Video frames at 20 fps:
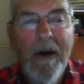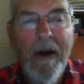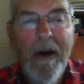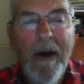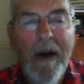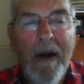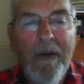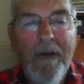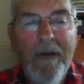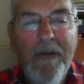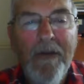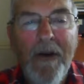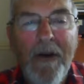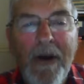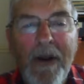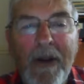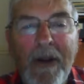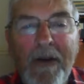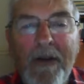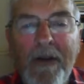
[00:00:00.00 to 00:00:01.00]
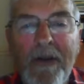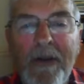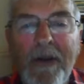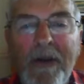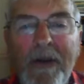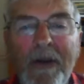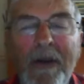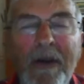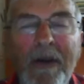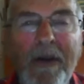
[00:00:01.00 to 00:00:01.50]
I just find it
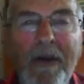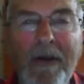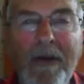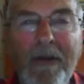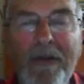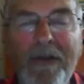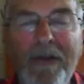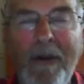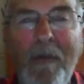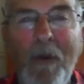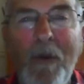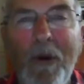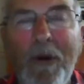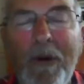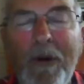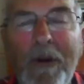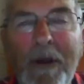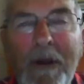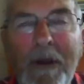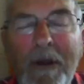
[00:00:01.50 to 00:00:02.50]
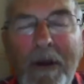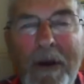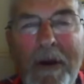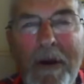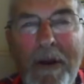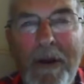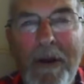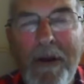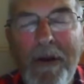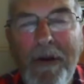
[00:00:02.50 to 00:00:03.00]
somewhat
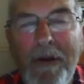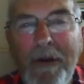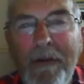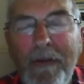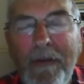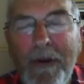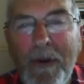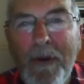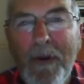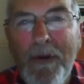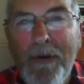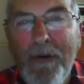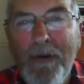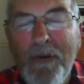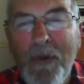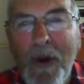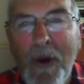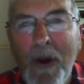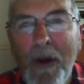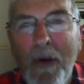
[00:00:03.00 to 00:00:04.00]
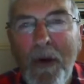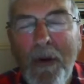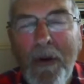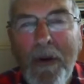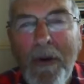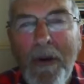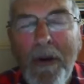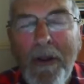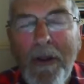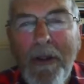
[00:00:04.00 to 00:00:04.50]
difficult to swallow
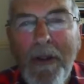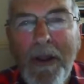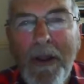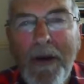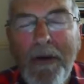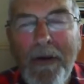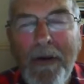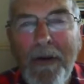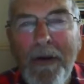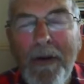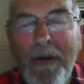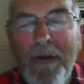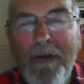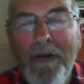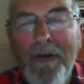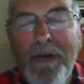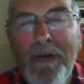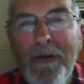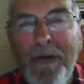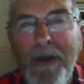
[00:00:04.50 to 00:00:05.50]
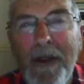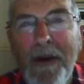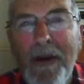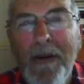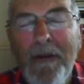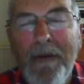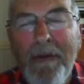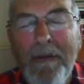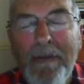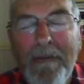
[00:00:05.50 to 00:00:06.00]
that she
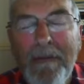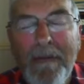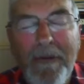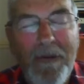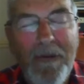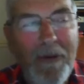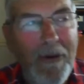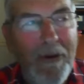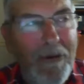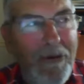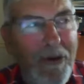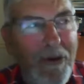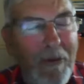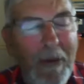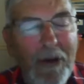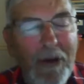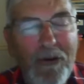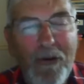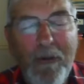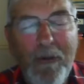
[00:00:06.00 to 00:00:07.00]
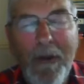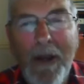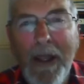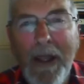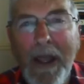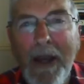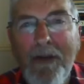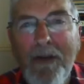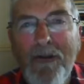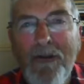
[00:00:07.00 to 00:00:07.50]
has so much
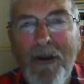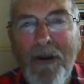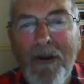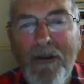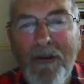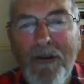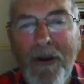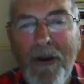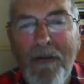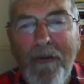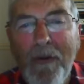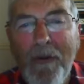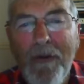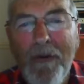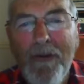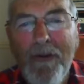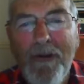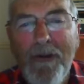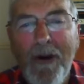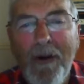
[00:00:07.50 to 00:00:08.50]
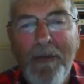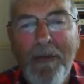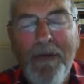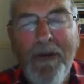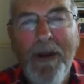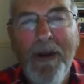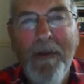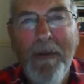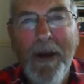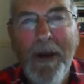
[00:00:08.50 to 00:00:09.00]
humiliation and so forth and so
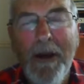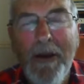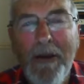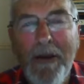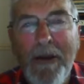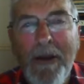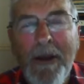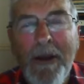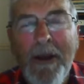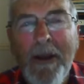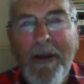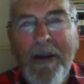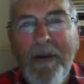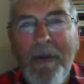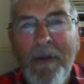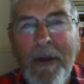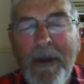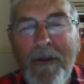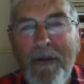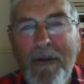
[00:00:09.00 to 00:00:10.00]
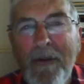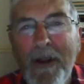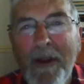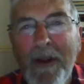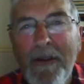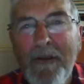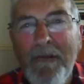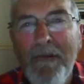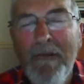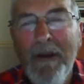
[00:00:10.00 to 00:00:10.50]
upset about it. To me it's
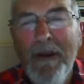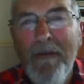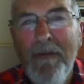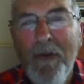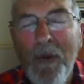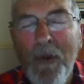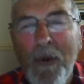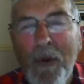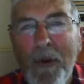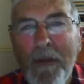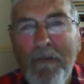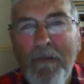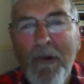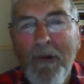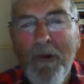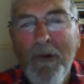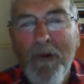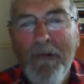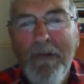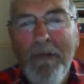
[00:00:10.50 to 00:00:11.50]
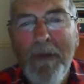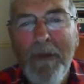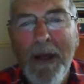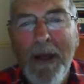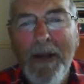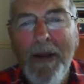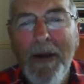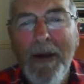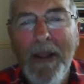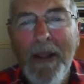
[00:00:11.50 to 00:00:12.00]
fairly straightforward. The rules are
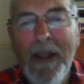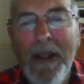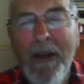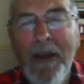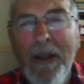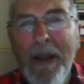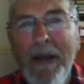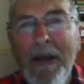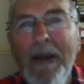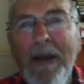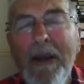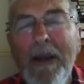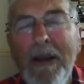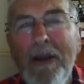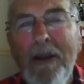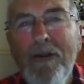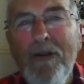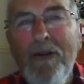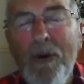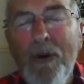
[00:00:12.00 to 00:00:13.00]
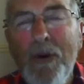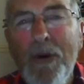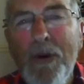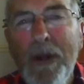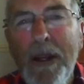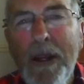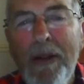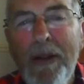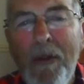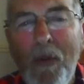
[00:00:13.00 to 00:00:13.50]
abundantly clear. She
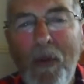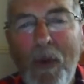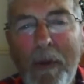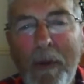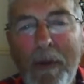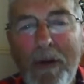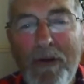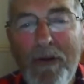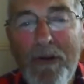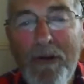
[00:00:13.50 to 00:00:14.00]
couldn't enter the women's.